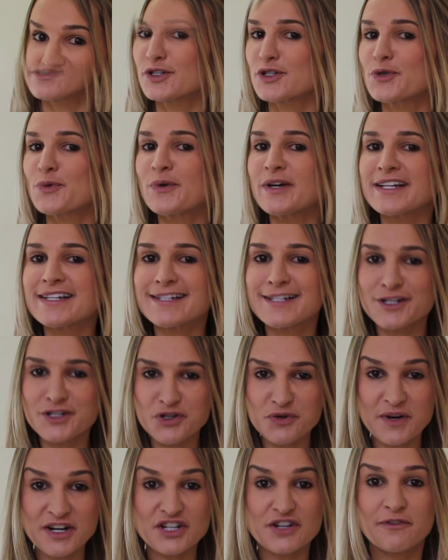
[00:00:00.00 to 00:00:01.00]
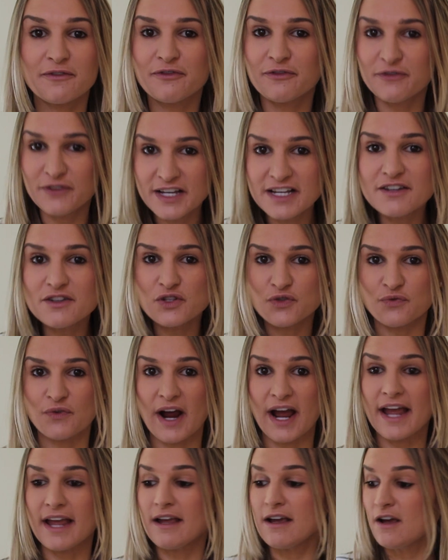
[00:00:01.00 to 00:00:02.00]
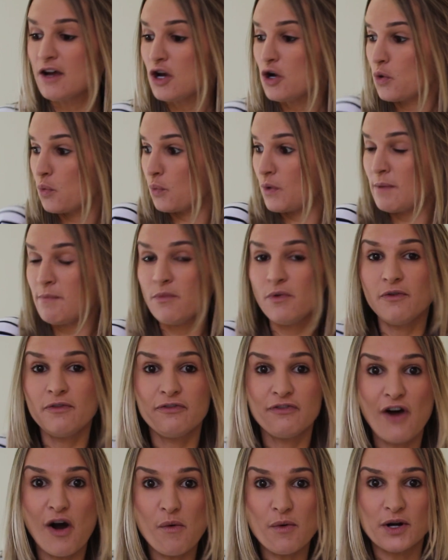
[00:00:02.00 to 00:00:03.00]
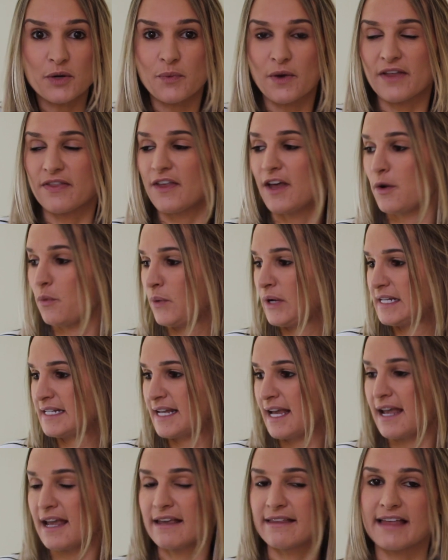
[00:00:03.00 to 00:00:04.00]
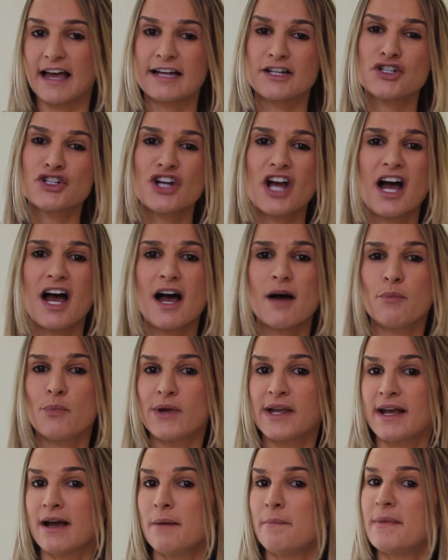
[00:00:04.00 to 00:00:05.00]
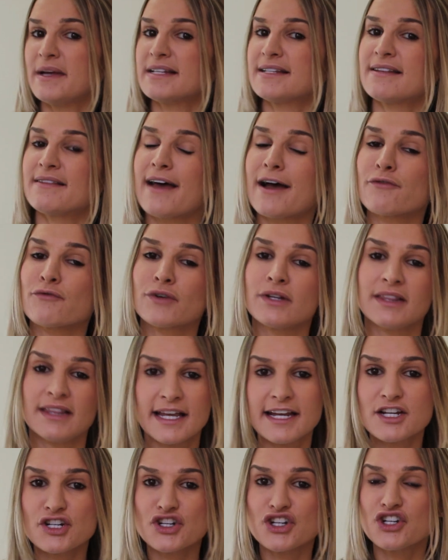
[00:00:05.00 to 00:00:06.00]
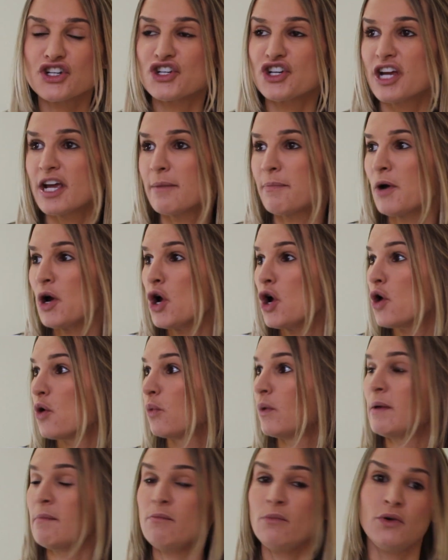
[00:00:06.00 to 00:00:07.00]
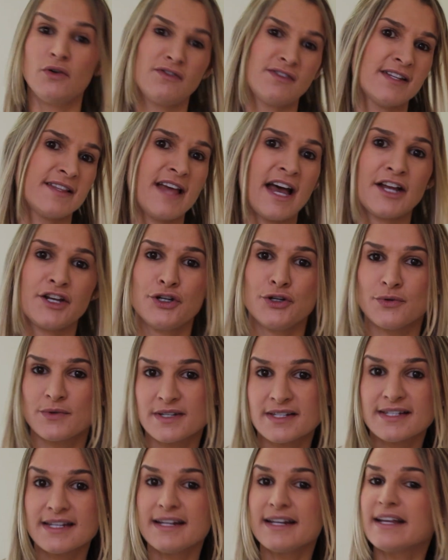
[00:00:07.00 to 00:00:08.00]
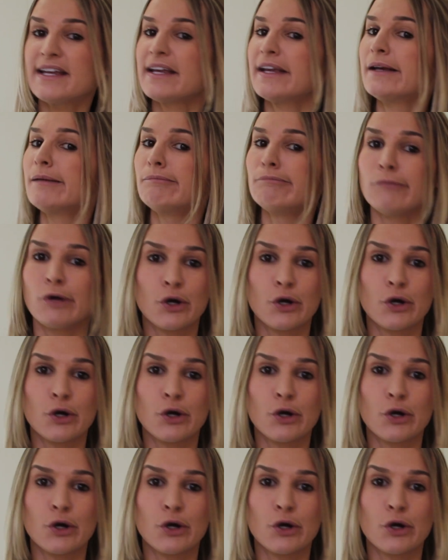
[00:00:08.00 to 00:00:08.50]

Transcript: So when a situation feels right, we move forward with it. We take that job, we commit to that relationship, we move to that new city.